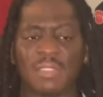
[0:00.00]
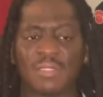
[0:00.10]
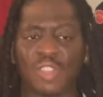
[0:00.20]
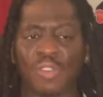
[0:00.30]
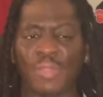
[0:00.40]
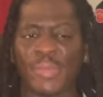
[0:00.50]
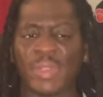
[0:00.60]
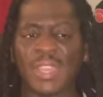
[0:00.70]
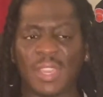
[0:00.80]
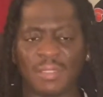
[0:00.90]
So
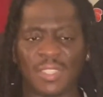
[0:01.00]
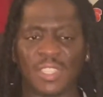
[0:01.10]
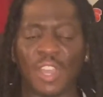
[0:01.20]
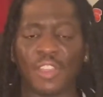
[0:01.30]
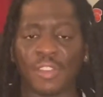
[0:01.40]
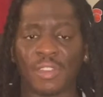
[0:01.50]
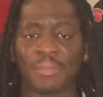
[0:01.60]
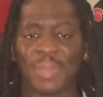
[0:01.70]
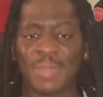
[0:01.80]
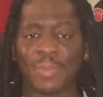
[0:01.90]
3 younger
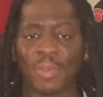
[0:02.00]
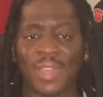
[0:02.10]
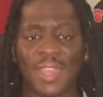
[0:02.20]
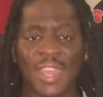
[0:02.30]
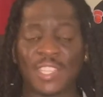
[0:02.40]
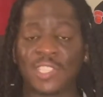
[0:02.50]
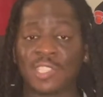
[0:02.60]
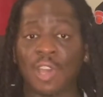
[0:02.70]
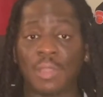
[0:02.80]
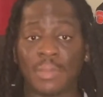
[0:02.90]
people, and she
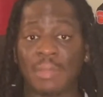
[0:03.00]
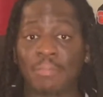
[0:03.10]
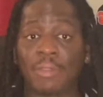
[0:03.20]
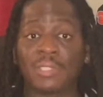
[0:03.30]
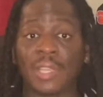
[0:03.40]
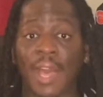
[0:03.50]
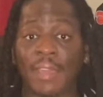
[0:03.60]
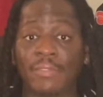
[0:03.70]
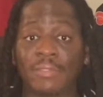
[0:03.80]
saw them get burnt alive.